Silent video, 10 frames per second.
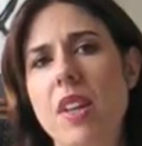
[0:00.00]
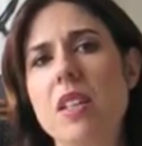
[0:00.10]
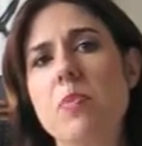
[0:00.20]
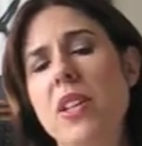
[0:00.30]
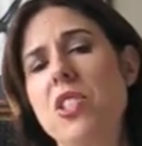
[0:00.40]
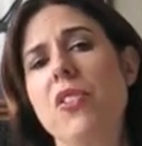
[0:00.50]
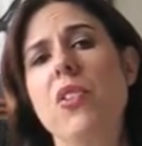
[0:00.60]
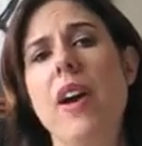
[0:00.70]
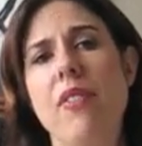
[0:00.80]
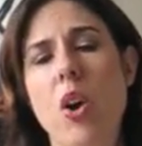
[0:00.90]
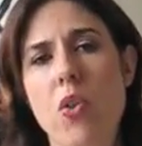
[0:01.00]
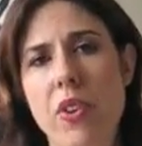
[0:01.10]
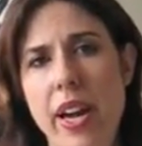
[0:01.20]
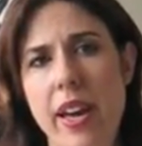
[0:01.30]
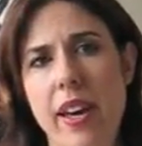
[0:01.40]
especially if you have
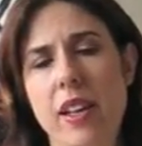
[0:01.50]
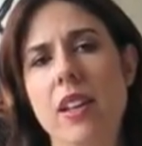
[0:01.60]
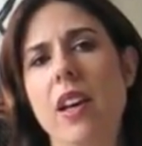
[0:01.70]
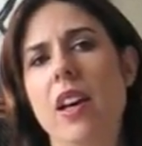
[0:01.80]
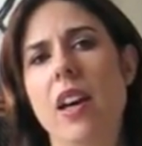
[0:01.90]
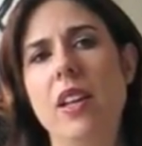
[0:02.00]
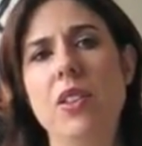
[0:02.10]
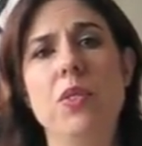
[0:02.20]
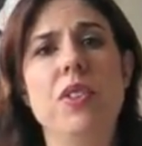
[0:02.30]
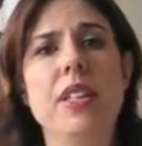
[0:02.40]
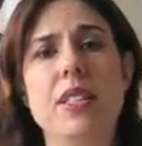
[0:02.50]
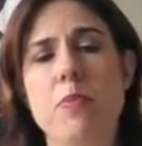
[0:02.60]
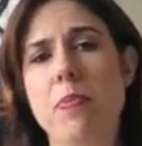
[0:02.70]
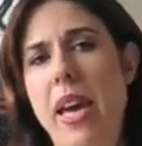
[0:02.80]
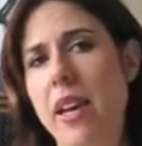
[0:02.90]
overhead and you need to
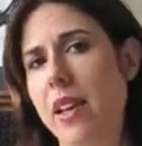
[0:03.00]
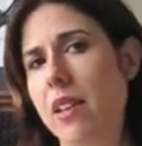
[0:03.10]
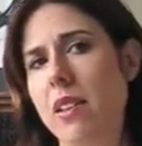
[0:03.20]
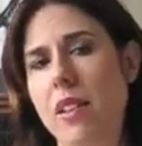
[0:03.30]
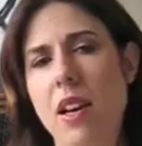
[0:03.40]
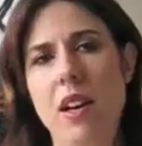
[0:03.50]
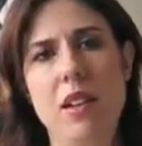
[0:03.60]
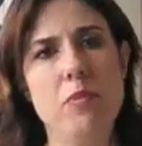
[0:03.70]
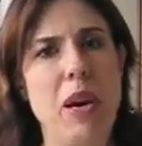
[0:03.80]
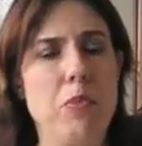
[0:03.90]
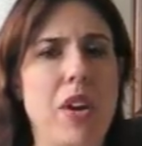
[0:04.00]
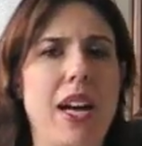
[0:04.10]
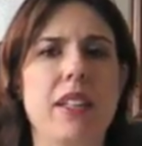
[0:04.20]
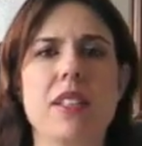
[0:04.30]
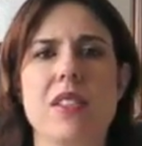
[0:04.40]
pay
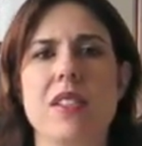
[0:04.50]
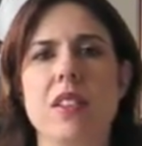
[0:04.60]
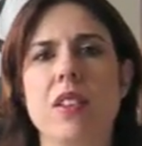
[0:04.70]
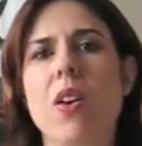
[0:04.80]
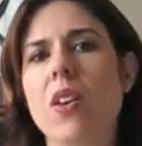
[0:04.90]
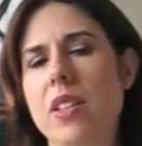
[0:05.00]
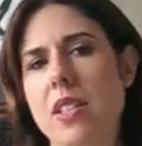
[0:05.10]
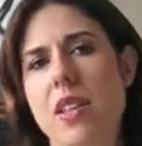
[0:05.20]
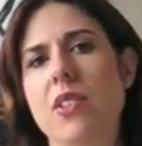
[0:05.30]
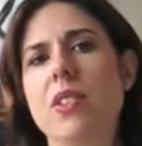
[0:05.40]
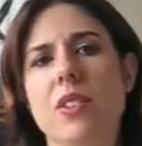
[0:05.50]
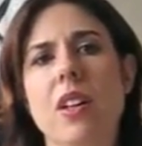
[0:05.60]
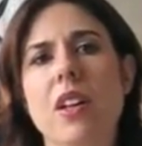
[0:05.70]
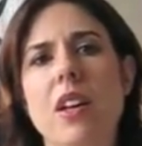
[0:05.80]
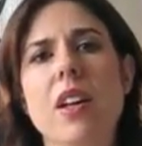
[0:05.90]
malpractice and all these other
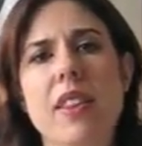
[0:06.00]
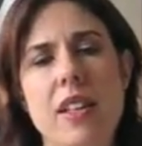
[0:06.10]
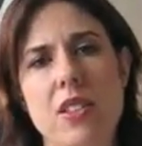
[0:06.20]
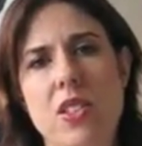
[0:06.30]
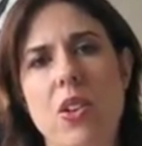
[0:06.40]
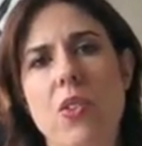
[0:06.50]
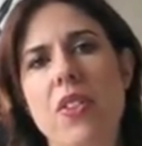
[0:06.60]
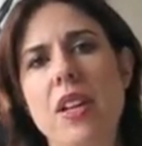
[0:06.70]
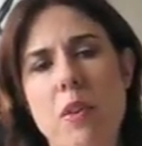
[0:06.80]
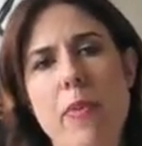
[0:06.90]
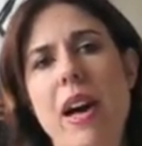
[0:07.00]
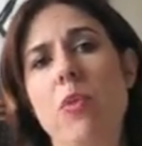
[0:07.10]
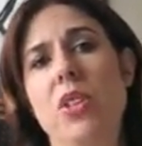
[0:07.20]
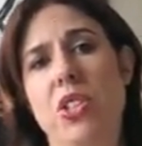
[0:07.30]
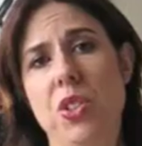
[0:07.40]
things you don't think about,
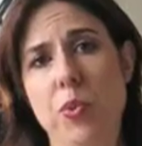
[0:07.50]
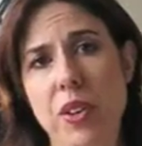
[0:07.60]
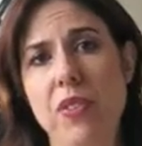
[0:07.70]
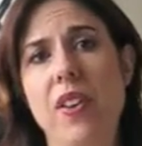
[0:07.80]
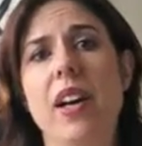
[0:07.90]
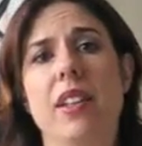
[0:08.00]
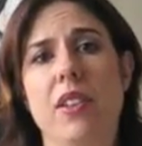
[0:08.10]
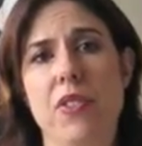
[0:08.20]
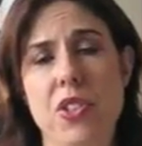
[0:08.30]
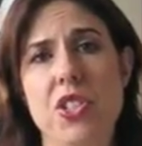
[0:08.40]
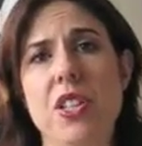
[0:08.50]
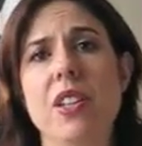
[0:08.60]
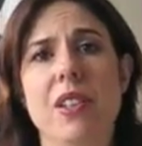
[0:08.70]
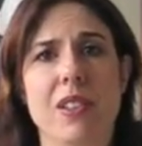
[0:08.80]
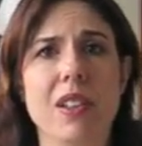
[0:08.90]
which you will find the first
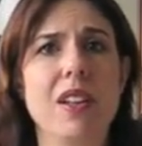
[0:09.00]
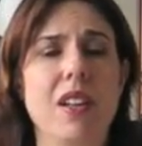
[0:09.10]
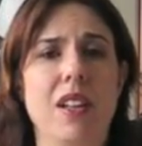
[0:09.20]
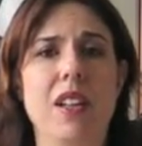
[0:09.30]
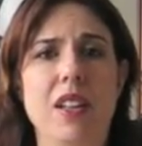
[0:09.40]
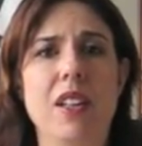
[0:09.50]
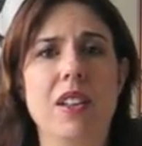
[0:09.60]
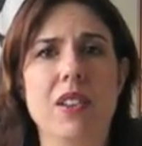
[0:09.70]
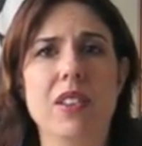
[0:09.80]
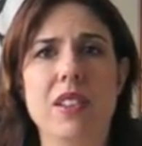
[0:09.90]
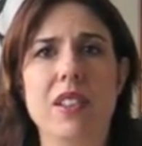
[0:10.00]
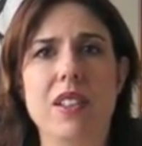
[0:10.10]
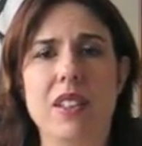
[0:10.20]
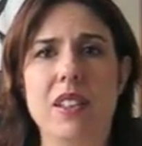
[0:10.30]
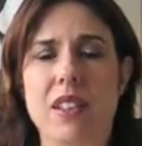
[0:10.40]
year. You know,
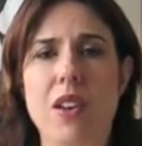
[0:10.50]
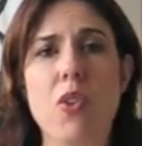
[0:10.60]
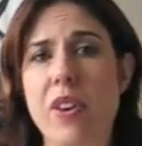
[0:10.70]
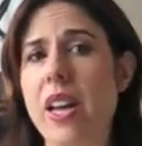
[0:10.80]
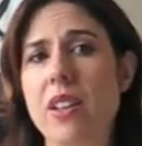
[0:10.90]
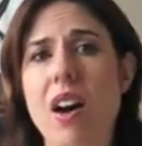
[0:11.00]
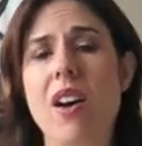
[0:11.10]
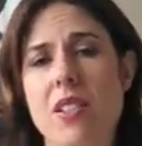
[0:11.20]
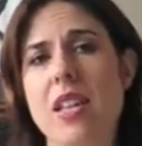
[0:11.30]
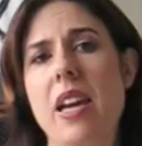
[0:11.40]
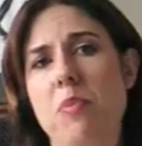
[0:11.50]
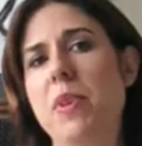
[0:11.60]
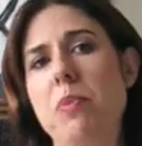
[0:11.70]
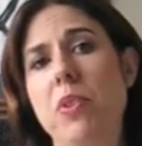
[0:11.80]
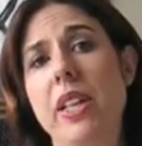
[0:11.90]
the overhead costs can
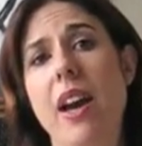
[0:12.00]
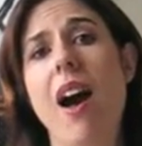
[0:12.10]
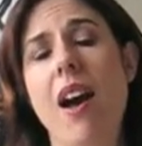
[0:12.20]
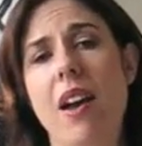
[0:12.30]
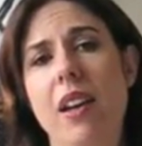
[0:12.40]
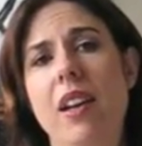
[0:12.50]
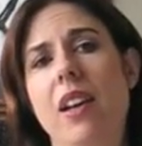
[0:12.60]
be pretty high.